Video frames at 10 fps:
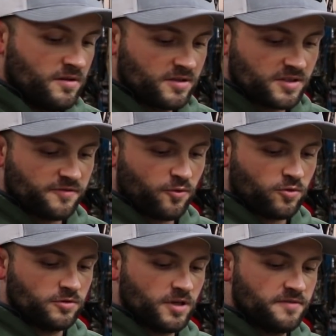This is
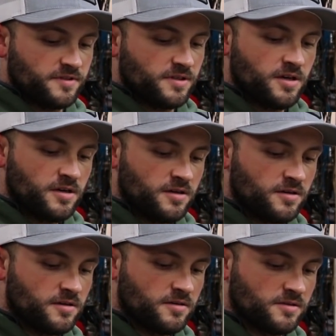411.
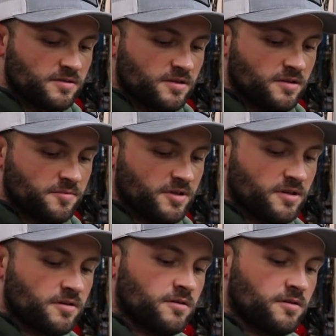This is gonna be